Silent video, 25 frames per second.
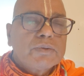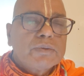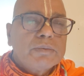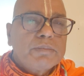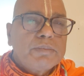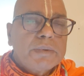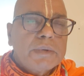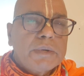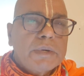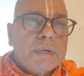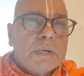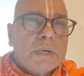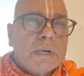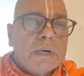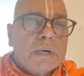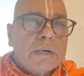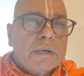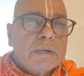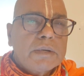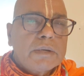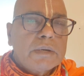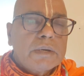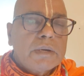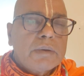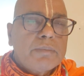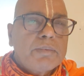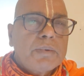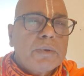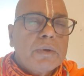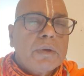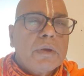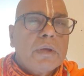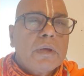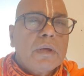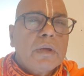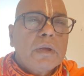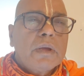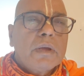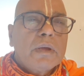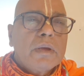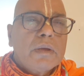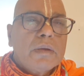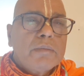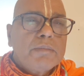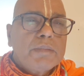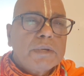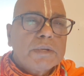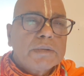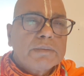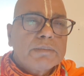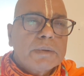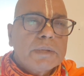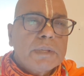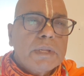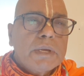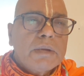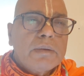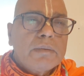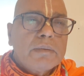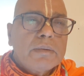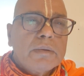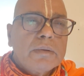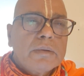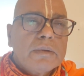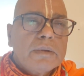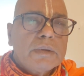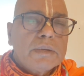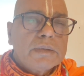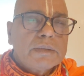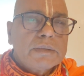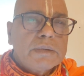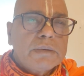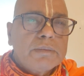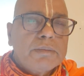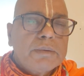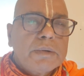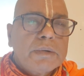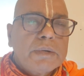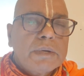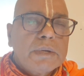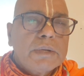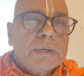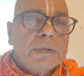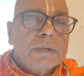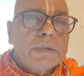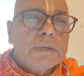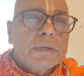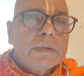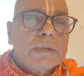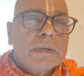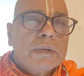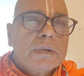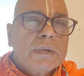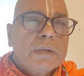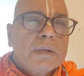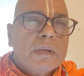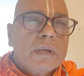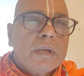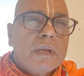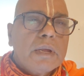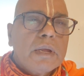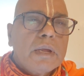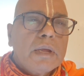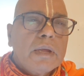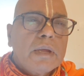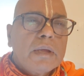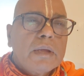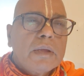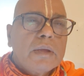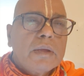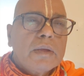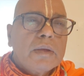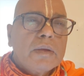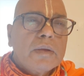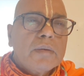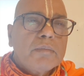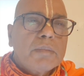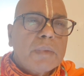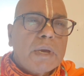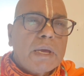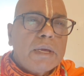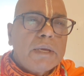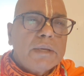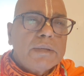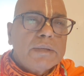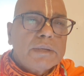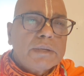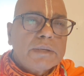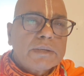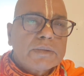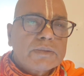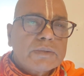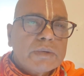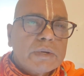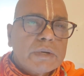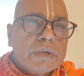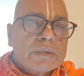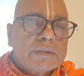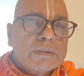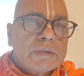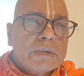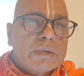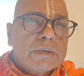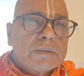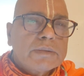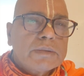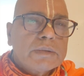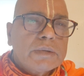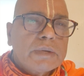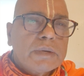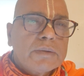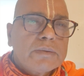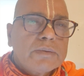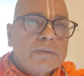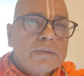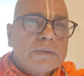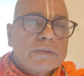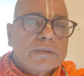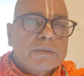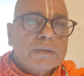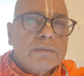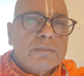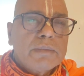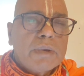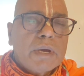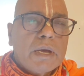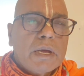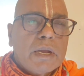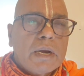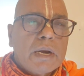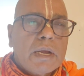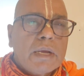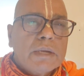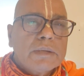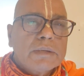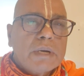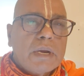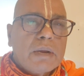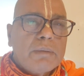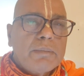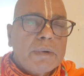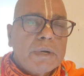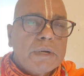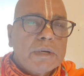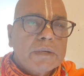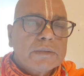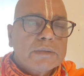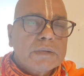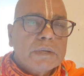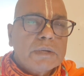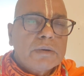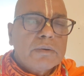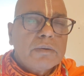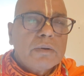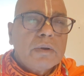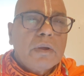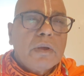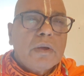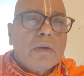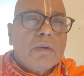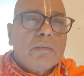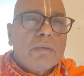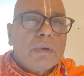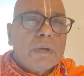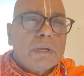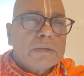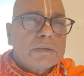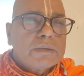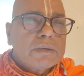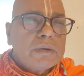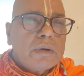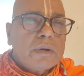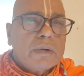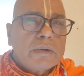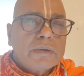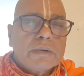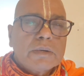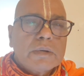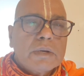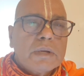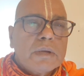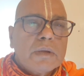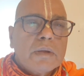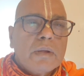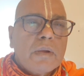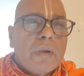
the superiority of Bhishma Dev, his devotee. By his instructions, Yudhishthira Maharaj's lamentation was not